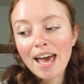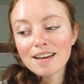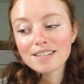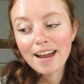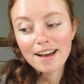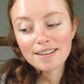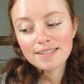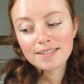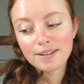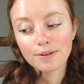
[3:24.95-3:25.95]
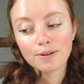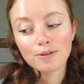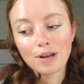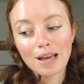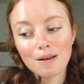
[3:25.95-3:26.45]
and I asked
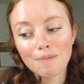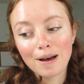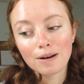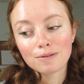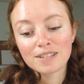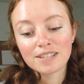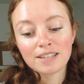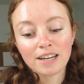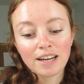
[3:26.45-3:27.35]
you about